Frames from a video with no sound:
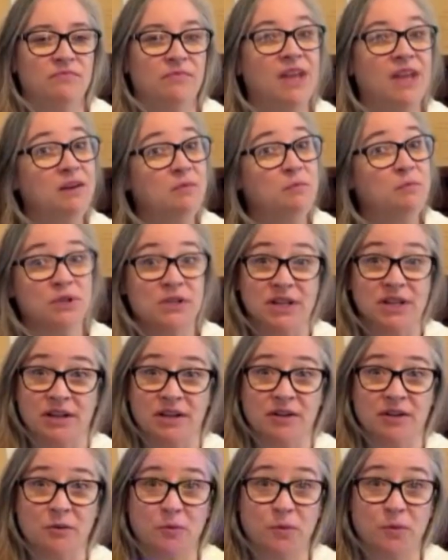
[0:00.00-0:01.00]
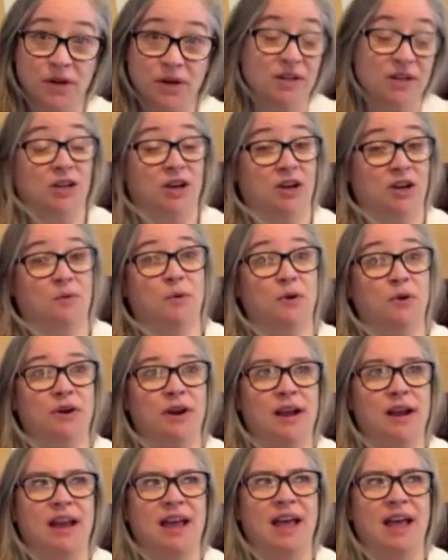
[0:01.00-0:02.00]
In particular, we're going to talk about
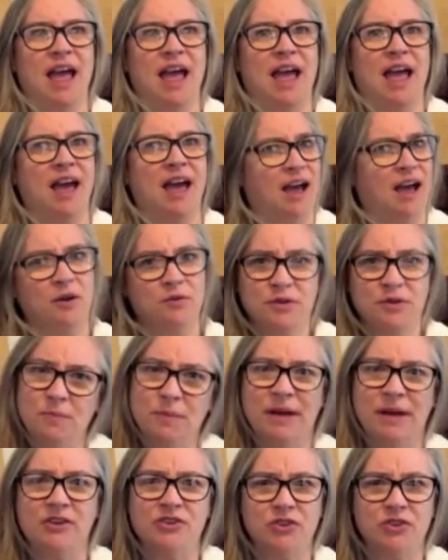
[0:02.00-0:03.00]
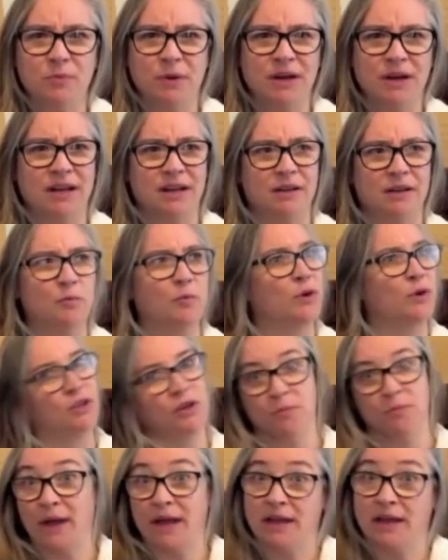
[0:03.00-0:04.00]
how to manage your money with
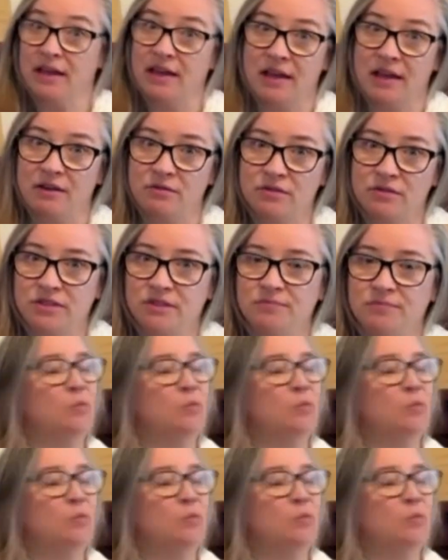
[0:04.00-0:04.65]
your bank accounts.